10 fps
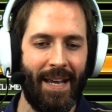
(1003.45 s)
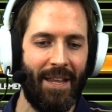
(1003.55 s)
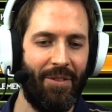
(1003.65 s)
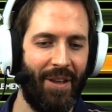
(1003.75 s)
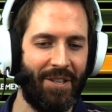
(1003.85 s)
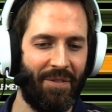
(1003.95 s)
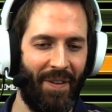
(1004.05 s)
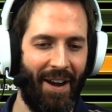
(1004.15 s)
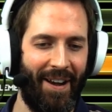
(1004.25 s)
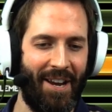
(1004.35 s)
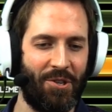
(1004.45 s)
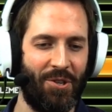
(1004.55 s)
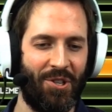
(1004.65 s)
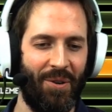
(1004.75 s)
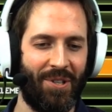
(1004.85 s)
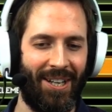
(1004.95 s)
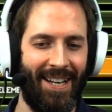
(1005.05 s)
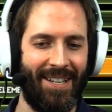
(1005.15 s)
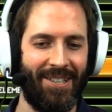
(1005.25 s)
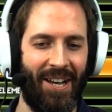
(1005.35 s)
this variation shows
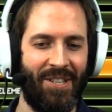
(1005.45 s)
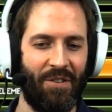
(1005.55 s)
clear signs